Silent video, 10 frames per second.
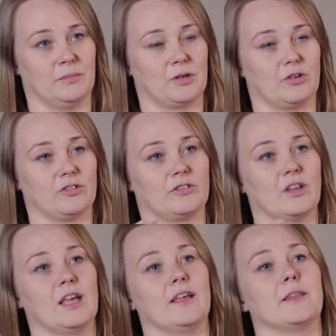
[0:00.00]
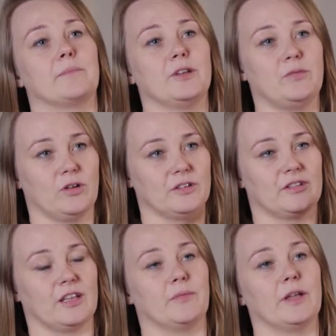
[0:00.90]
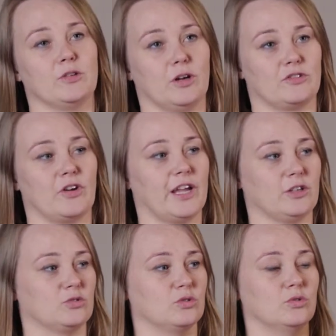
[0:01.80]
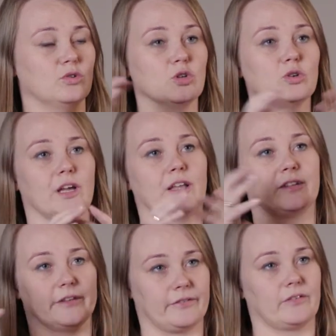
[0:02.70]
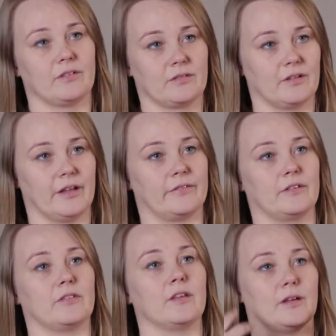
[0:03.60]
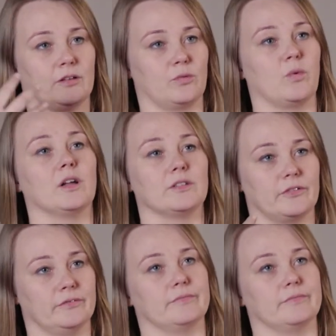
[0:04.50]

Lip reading: Because the pitfall is that when you are trying to look at it at one